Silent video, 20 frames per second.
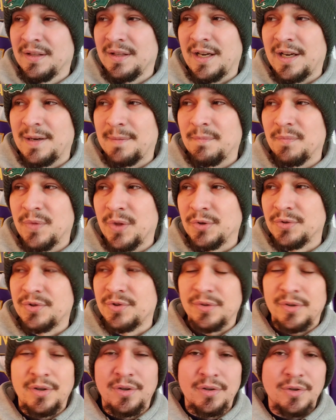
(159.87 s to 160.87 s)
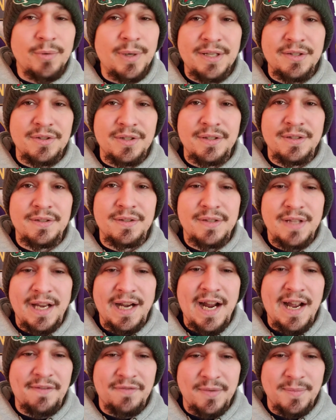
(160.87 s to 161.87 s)
Um, those are all questions
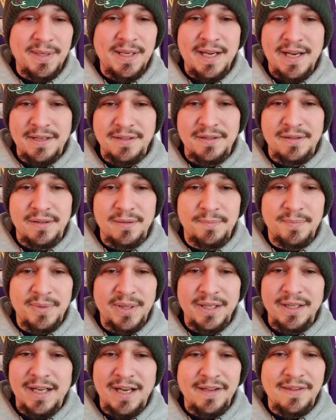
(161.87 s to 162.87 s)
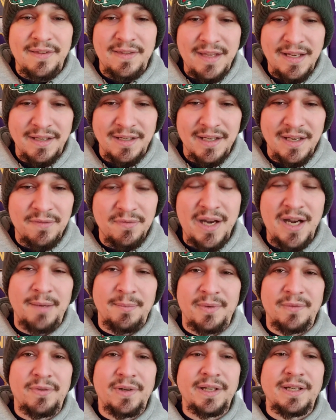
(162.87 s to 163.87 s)
that have to be answered. But I think if
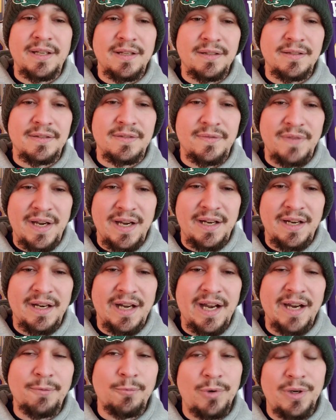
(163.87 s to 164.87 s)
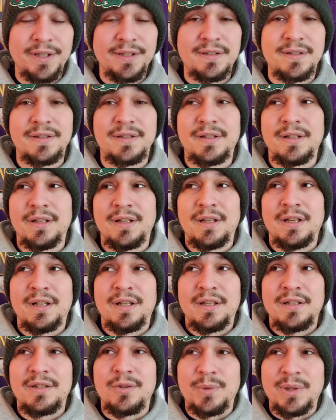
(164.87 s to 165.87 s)
I'm a Vikings fan, I want
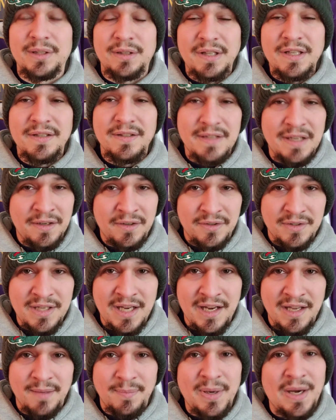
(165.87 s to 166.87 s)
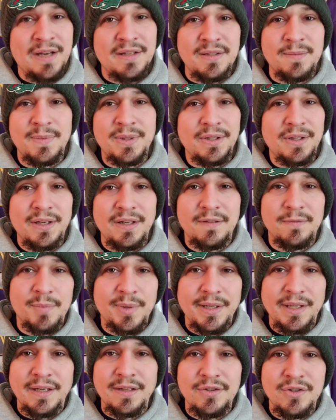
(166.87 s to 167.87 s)
to at least entertain the possibility of
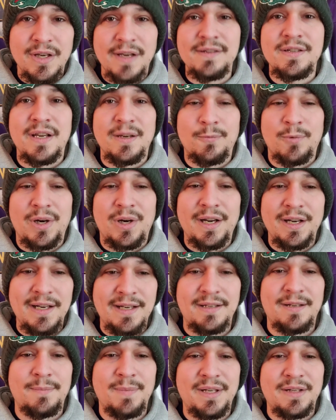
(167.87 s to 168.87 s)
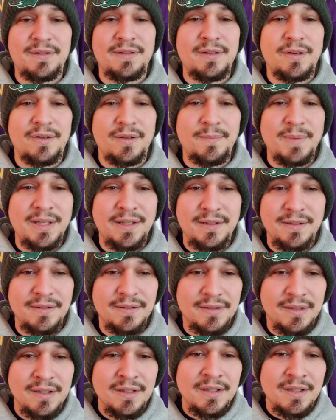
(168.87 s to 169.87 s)
bringing J.J. Watt into Minnesota
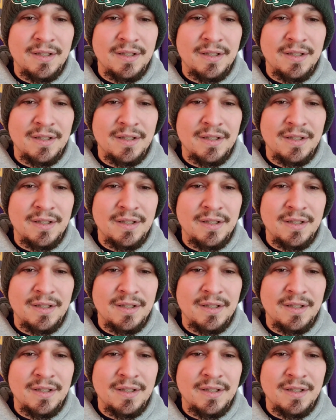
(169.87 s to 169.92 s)
because